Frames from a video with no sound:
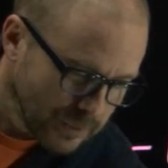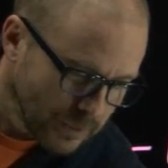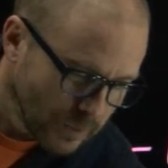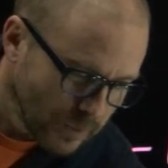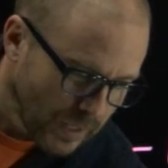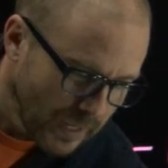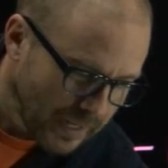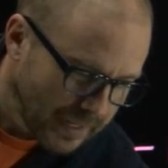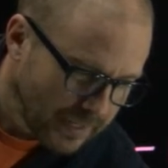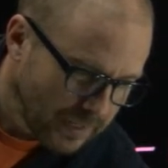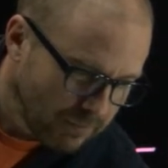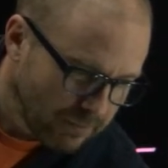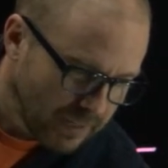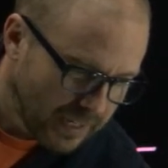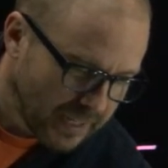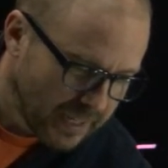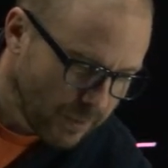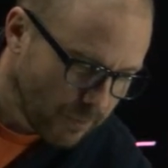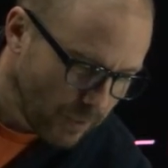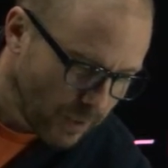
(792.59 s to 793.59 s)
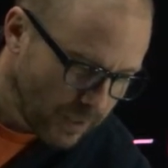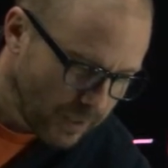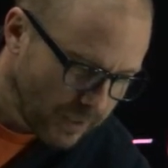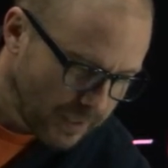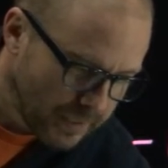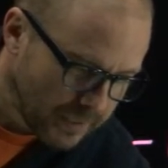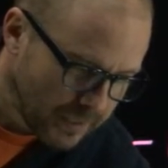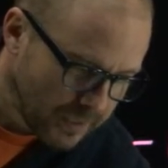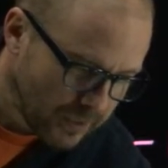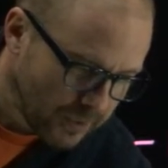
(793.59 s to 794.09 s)
kind of anywhere
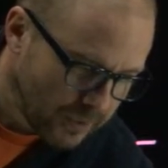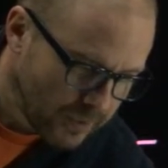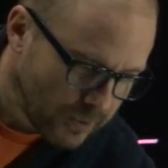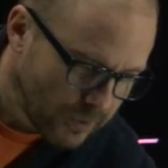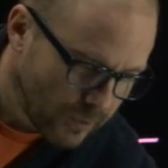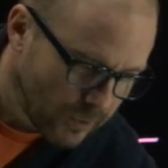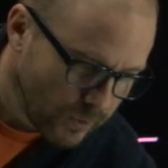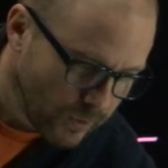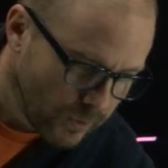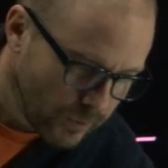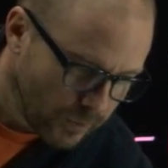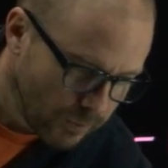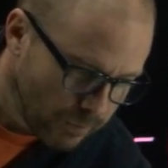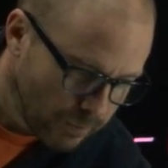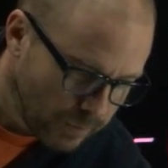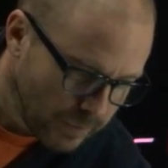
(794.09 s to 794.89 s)
in here you could